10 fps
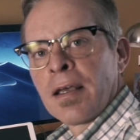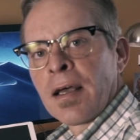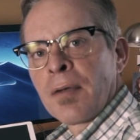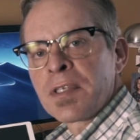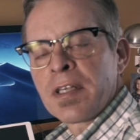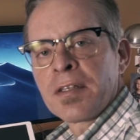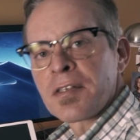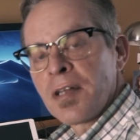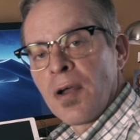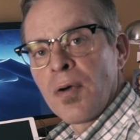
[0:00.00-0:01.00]
I was in the
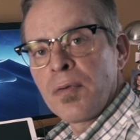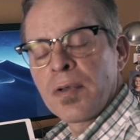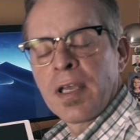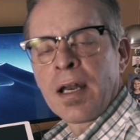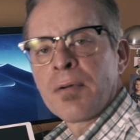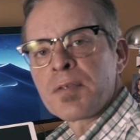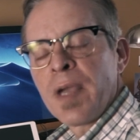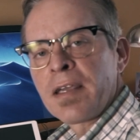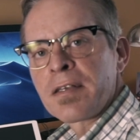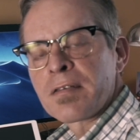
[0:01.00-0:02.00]
snow, and I was
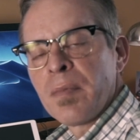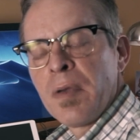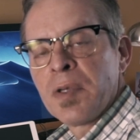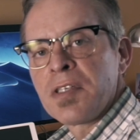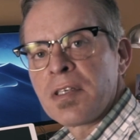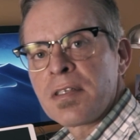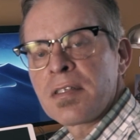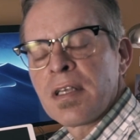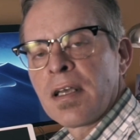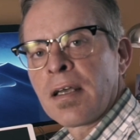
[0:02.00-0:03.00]
making some
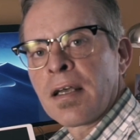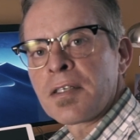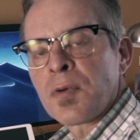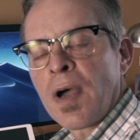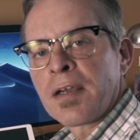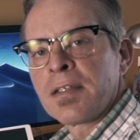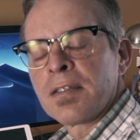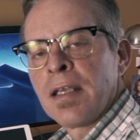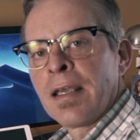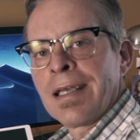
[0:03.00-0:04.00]
images so I could
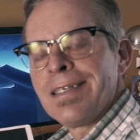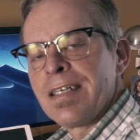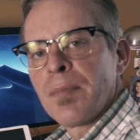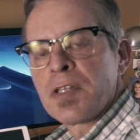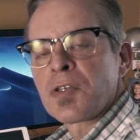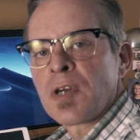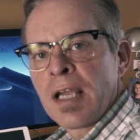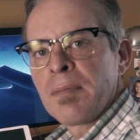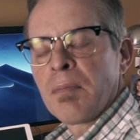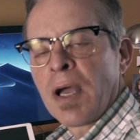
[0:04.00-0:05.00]

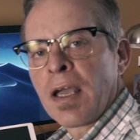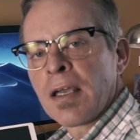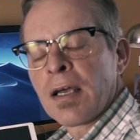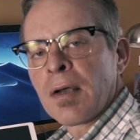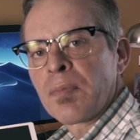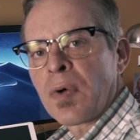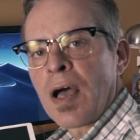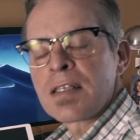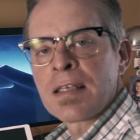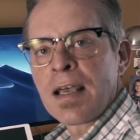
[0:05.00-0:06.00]
demonstrate my
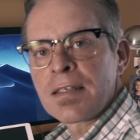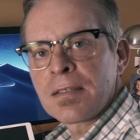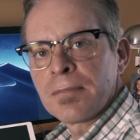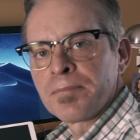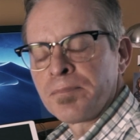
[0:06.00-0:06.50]
process